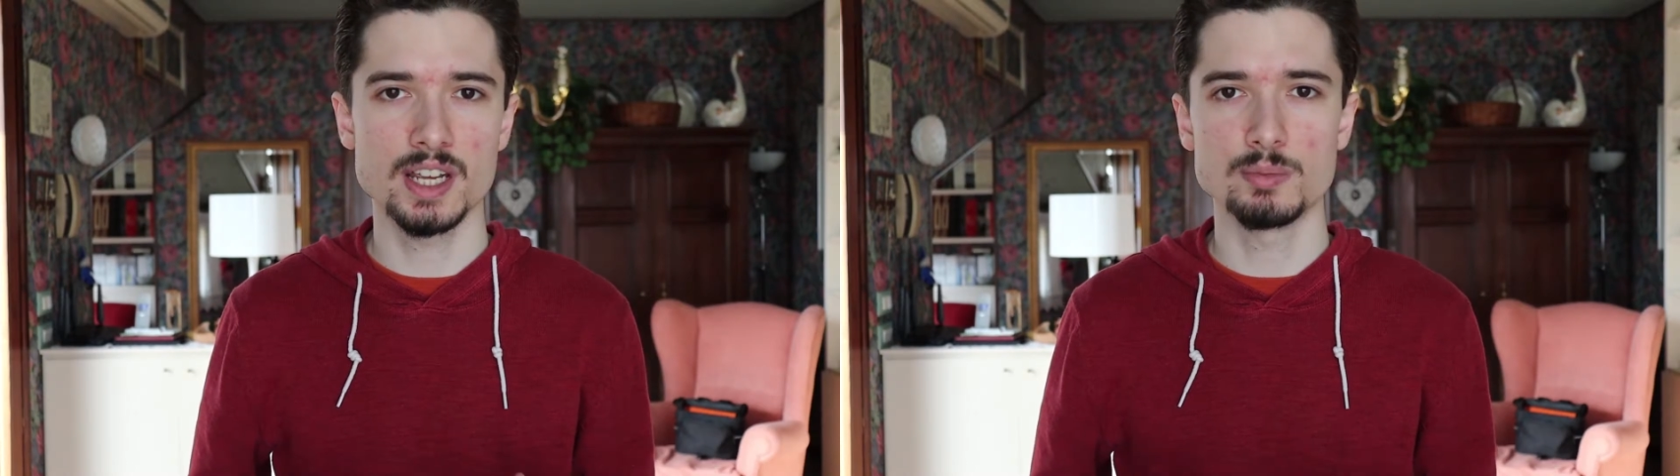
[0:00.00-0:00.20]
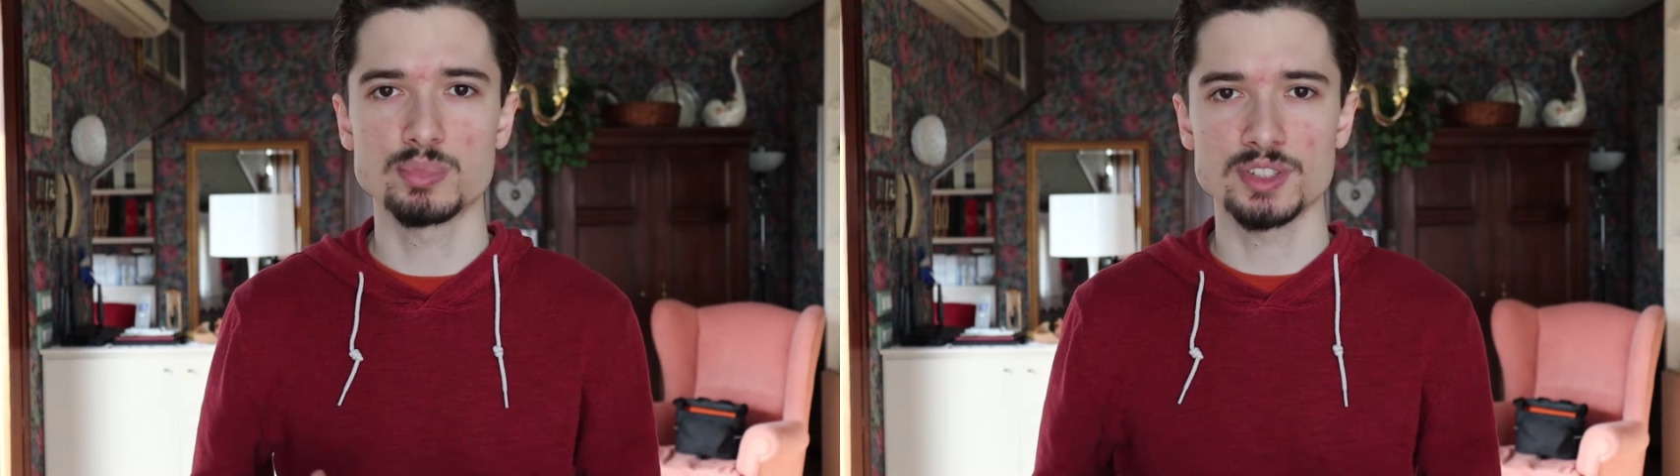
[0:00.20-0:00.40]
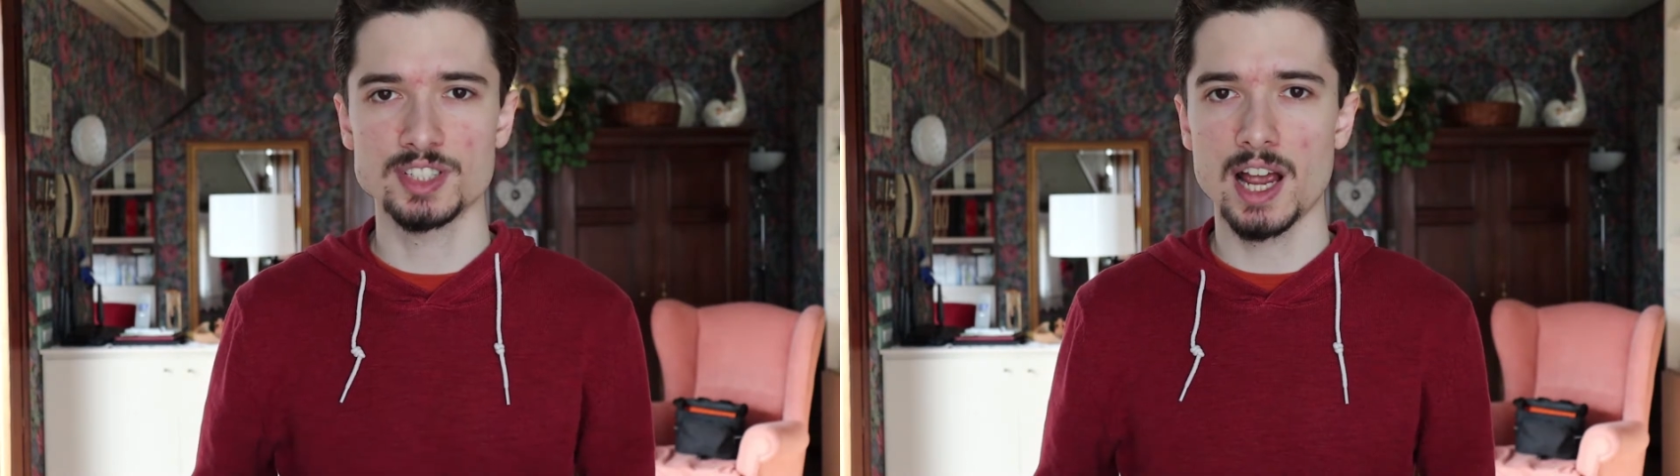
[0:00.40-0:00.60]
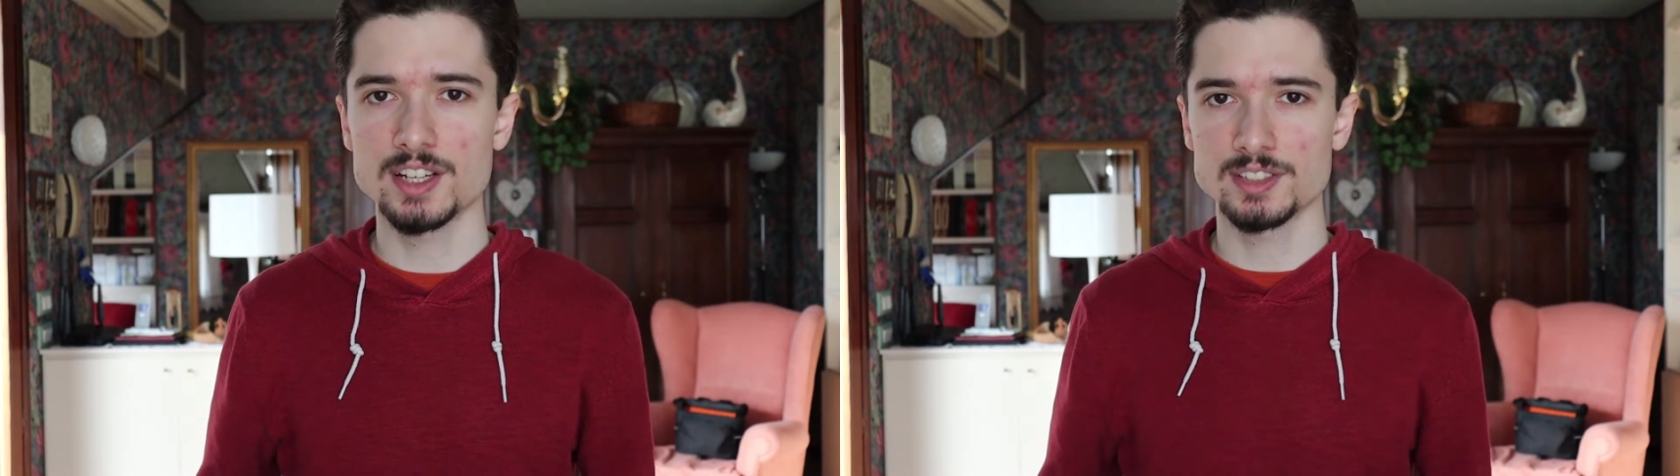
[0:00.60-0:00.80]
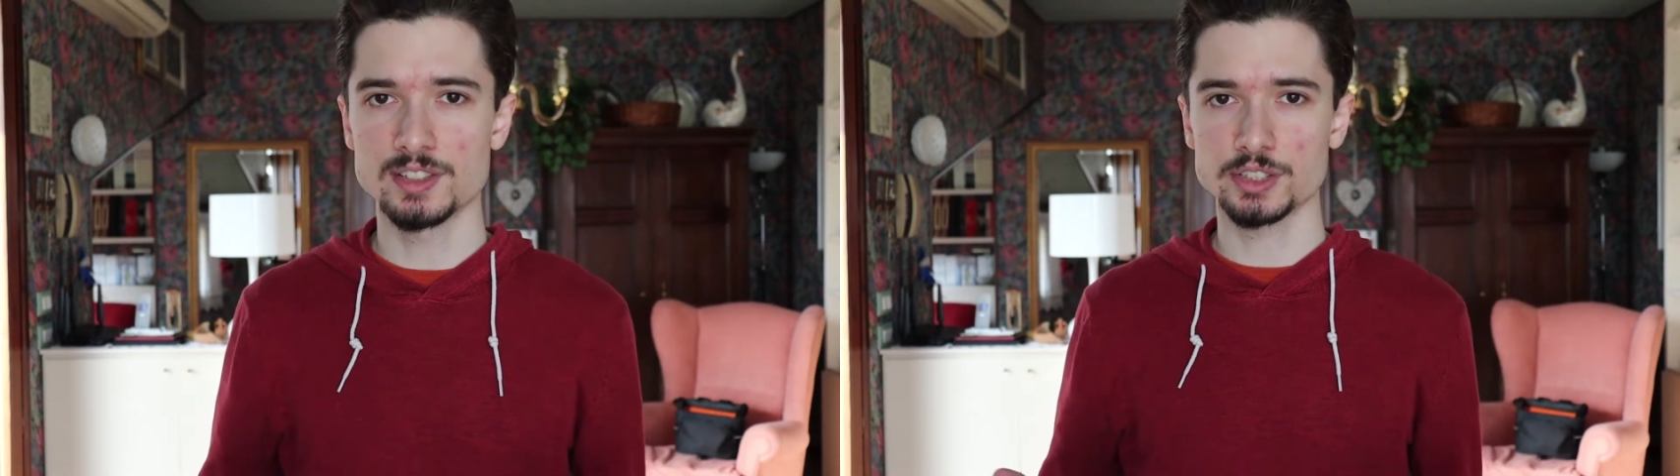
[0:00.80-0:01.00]
a
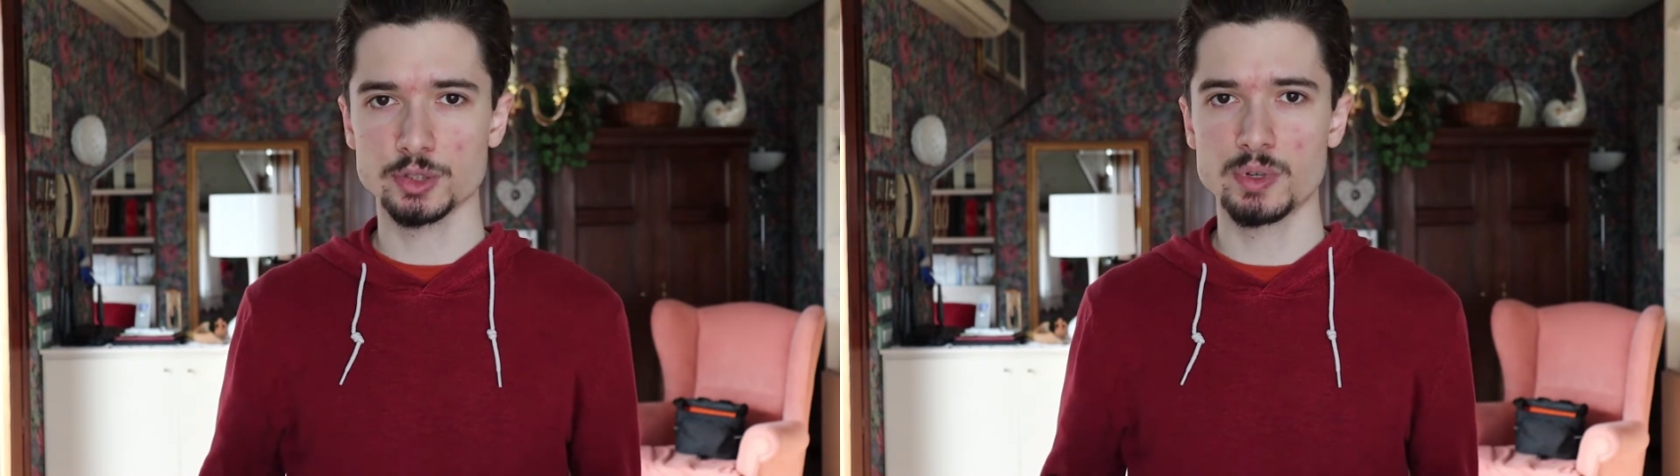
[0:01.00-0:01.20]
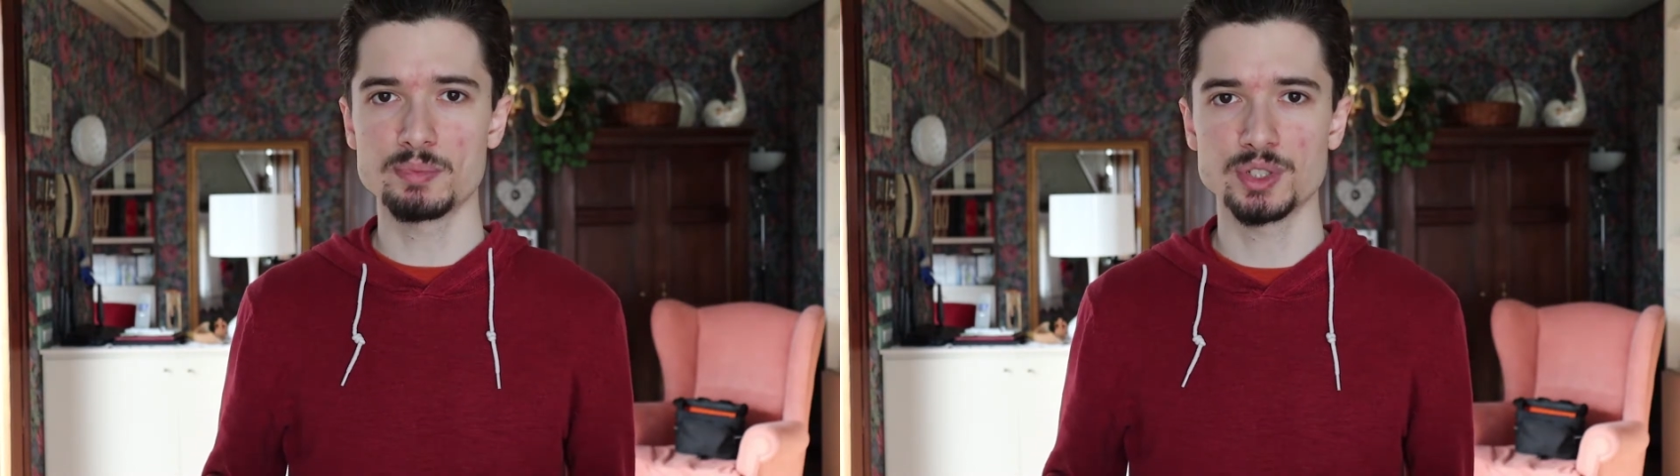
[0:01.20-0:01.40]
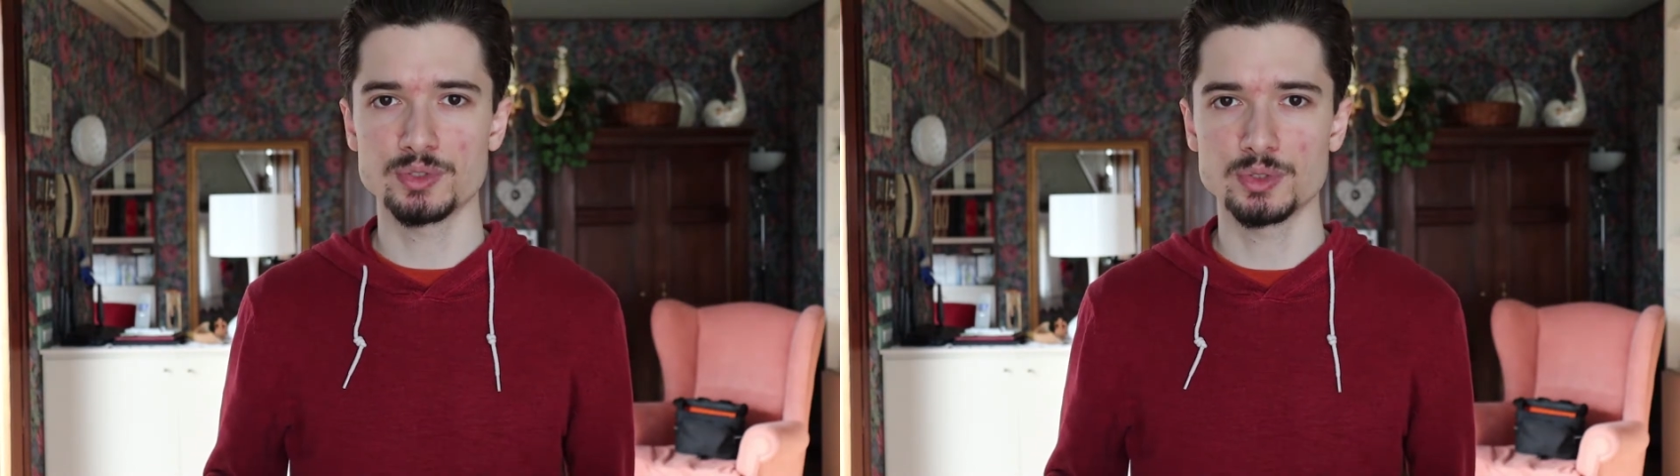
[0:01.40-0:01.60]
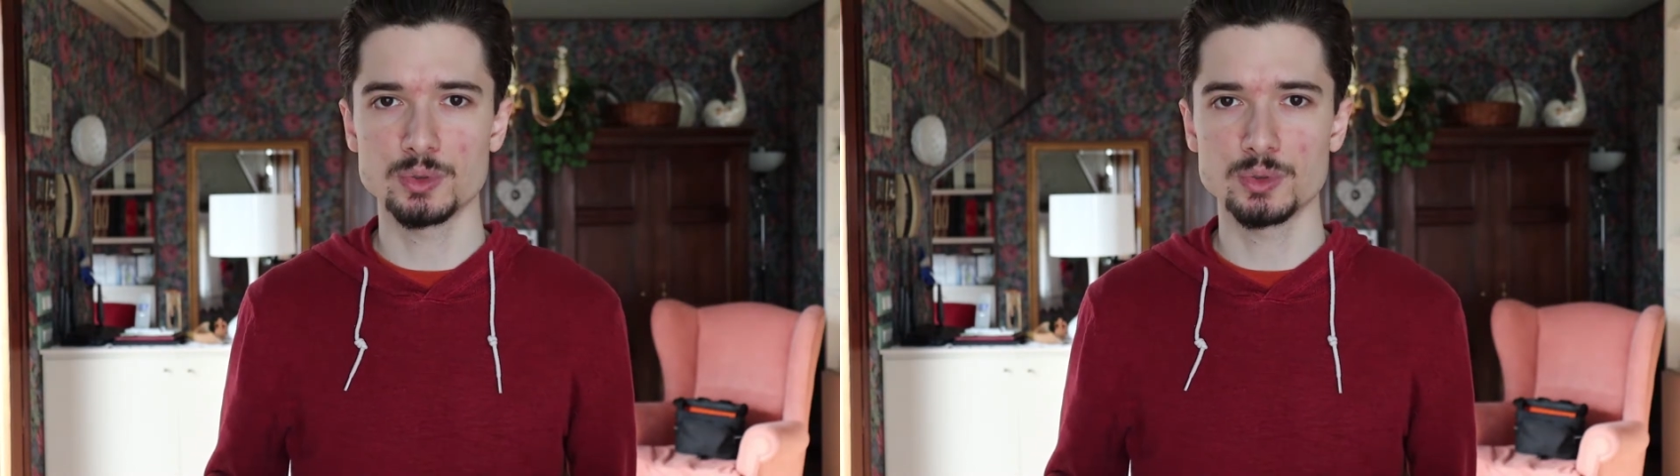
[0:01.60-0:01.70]
precise description